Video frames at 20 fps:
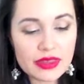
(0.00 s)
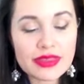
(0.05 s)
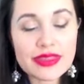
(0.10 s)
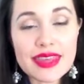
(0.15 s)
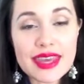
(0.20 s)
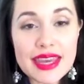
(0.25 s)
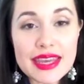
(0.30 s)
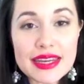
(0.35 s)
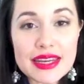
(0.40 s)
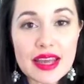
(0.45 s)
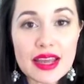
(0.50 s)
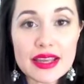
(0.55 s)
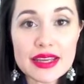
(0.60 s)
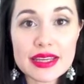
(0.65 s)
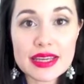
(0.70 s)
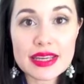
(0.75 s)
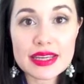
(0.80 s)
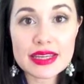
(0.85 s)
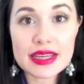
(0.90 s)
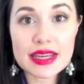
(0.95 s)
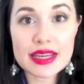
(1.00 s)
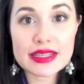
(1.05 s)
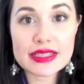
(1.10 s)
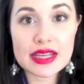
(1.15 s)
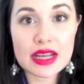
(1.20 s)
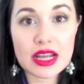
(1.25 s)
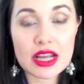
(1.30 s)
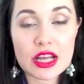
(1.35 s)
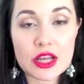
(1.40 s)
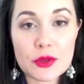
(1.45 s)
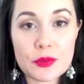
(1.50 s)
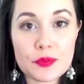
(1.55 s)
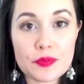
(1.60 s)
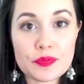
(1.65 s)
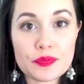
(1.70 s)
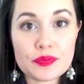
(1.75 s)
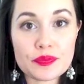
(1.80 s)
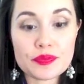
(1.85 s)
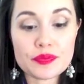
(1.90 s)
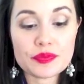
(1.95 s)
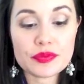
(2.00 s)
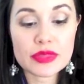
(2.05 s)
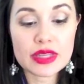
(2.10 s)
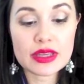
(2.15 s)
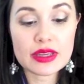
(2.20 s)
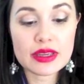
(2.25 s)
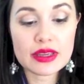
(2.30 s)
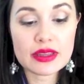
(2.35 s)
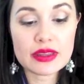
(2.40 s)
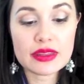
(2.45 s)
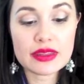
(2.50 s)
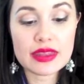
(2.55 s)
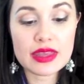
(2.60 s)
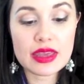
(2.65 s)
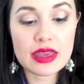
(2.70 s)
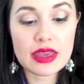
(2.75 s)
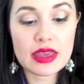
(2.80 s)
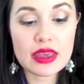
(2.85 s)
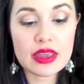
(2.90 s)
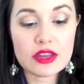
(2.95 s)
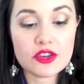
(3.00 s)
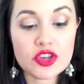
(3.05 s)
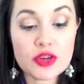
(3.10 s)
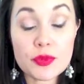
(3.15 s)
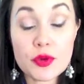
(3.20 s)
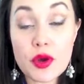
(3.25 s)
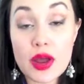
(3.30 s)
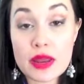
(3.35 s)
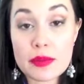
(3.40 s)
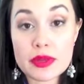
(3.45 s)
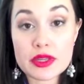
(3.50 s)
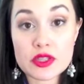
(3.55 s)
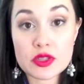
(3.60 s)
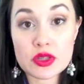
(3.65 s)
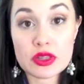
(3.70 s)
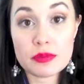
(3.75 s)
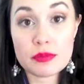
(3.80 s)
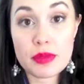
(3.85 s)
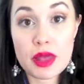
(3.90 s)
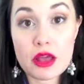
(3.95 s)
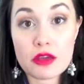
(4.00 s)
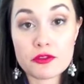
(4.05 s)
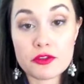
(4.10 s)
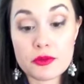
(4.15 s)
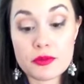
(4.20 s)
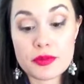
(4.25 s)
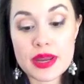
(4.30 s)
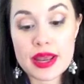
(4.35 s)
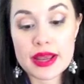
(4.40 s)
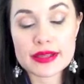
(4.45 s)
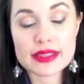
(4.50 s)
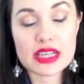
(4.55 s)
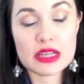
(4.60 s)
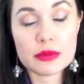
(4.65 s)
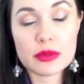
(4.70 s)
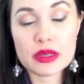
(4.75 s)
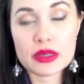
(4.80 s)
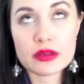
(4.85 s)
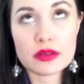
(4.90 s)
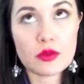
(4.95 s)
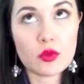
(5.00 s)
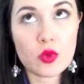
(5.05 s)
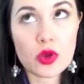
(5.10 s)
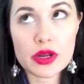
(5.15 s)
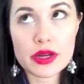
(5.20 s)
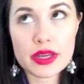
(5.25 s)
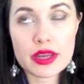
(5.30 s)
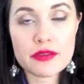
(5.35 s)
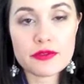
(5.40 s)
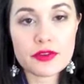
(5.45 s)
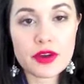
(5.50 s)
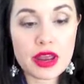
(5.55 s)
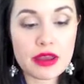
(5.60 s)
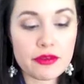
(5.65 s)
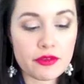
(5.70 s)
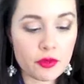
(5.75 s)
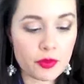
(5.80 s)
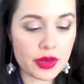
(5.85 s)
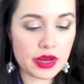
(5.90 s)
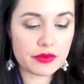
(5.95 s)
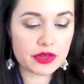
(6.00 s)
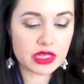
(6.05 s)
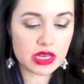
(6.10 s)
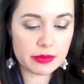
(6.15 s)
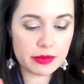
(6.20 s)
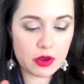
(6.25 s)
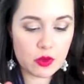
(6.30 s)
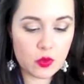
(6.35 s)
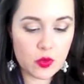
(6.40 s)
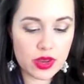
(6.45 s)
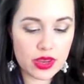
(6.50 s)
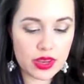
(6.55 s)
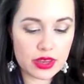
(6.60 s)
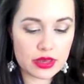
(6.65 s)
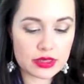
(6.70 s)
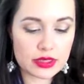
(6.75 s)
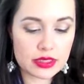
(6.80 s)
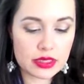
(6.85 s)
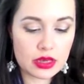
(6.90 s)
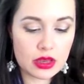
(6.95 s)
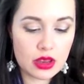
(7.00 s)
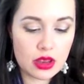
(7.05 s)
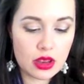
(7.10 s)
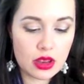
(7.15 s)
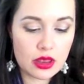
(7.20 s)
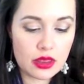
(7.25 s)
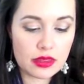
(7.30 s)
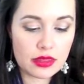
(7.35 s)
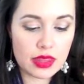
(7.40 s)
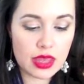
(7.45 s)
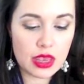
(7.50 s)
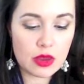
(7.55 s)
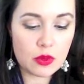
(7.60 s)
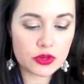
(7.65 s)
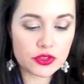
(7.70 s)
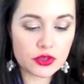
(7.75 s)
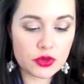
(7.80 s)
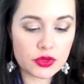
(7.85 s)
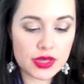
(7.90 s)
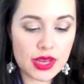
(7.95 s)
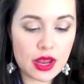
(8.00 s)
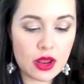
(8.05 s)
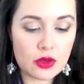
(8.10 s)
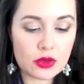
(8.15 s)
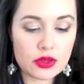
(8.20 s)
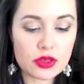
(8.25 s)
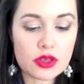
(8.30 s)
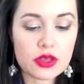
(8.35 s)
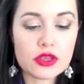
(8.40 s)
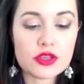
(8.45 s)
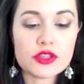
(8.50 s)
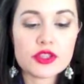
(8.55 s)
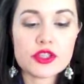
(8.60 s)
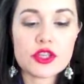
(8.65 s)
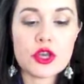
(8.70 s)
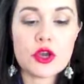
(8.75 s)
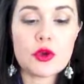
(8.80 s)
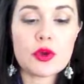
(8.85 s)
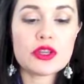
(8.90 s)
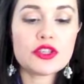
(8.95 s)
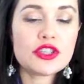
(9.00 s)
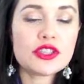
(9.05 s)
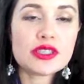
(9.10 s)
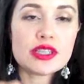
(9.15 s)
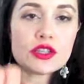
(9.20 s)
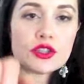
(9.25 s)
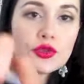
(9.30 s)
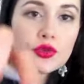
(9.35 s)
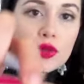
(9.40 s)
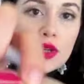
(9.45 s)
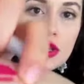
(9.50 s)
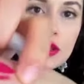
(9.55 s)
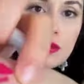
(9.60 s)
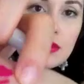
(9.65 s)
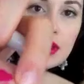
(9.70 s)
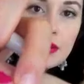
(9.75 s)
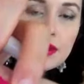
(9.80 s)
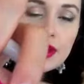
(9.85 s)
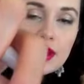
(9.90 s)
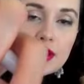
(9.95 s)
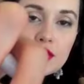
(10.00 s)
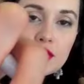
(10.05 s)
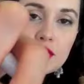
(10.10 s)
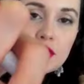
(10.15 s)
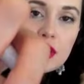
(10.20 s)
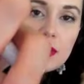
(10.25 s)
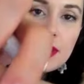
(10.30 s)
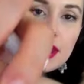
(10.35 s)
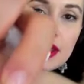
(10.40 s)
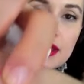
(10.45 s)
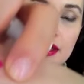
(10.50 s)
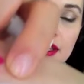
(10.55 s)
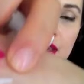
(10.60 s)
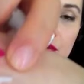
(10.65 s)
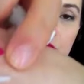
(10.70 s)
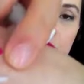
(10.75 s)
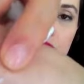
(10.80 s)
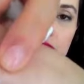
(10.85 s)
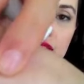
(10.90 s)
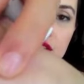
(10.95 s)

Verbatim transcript: Then I needed um, the Jumbo Eye Pencil and Milk from NYX. I've been wanting it forever, but every time I went, they were sold out. So it's just a dream, I'm not dream matte, I keep wanting to